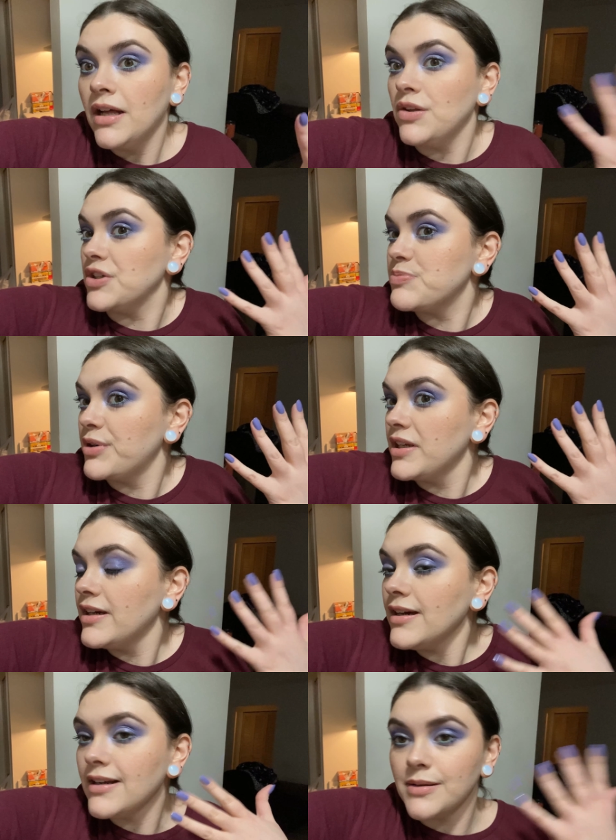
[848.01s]
Looks pretty
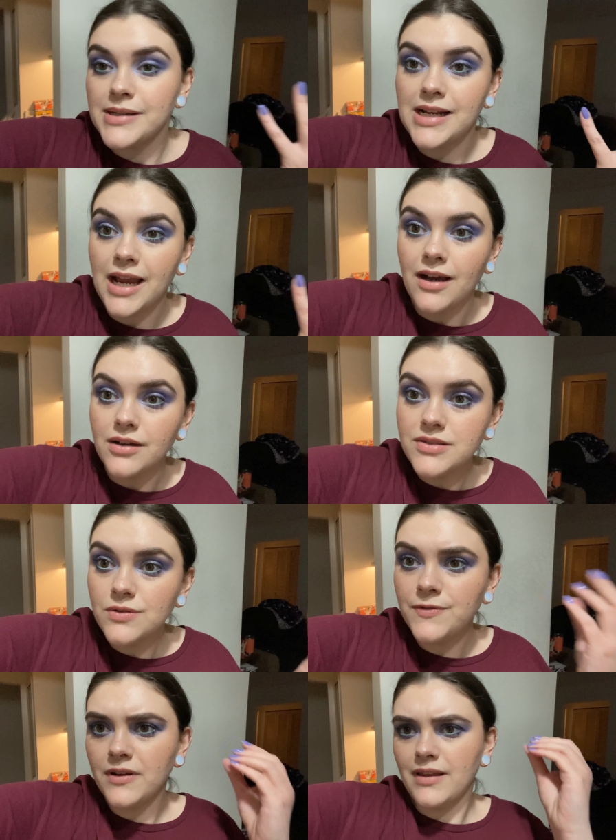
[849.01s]
good. I mean, I
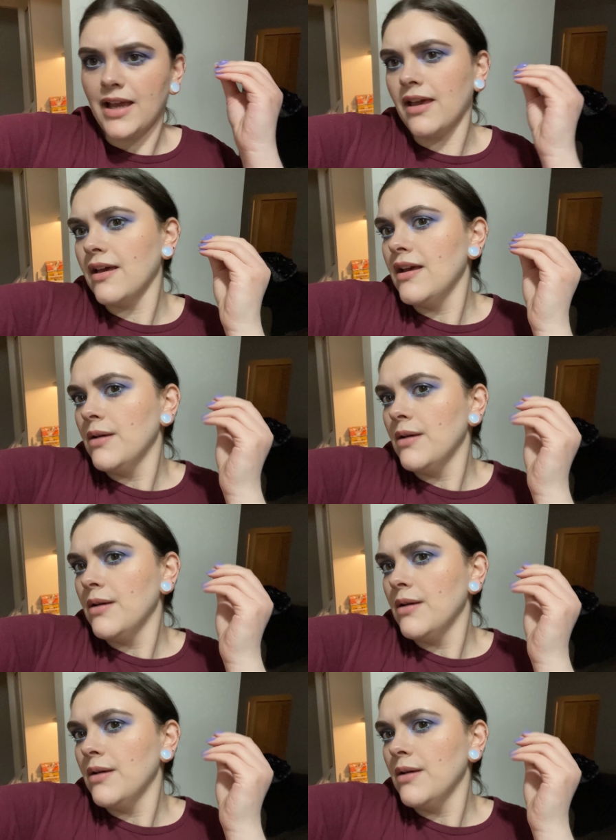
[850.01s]
also feel like